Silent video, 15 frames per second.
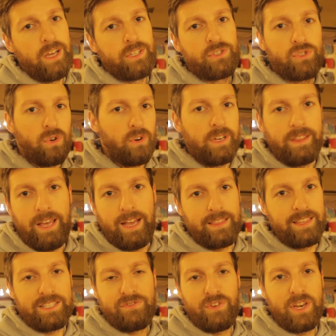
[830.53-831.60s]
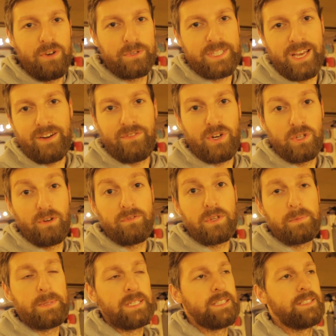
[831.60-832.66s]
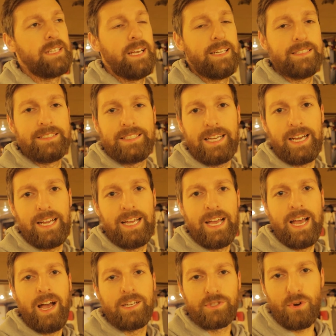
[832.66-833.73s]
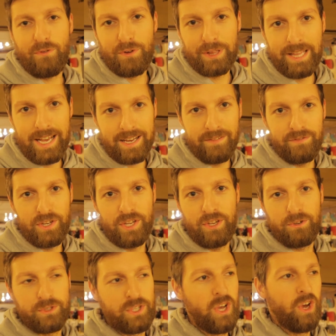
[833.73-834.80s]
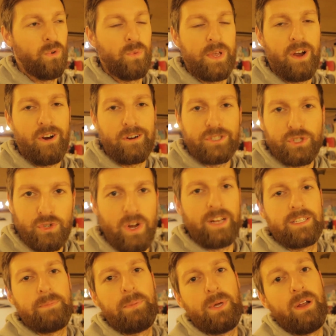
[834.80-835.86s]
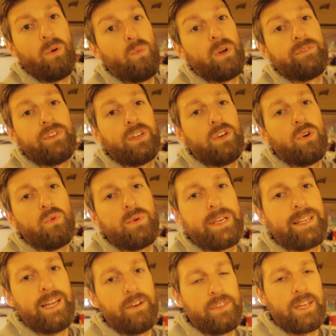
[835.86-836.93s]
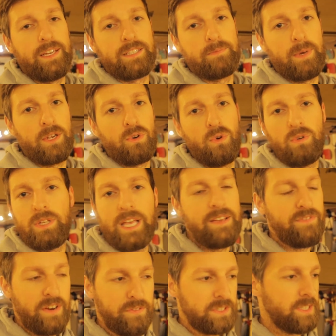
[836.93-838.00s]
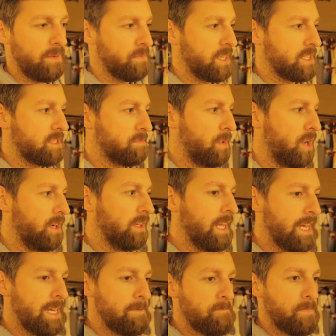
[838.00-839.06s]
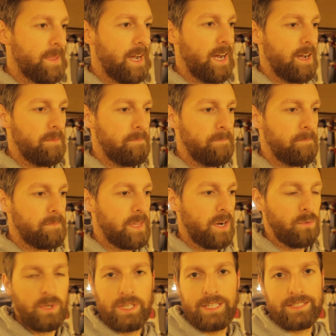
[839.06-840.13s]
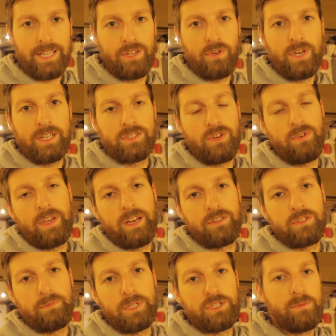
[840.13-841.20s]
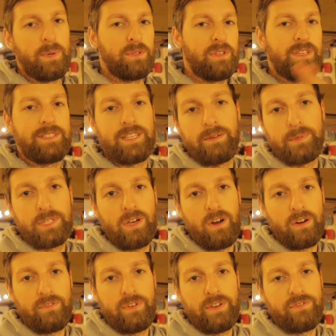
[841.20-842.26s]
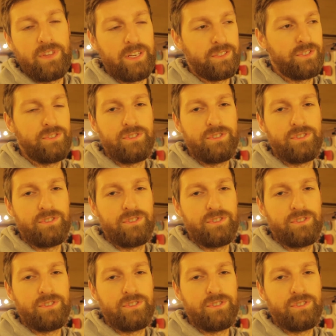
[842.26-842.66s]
Sorry that this video was kind of all over the place, and sorry for the lack of videos. We are trying to put out 1 video a week now. That is my goal, even if it's something small. I realize that you guys don't care so much about the cinematography of things.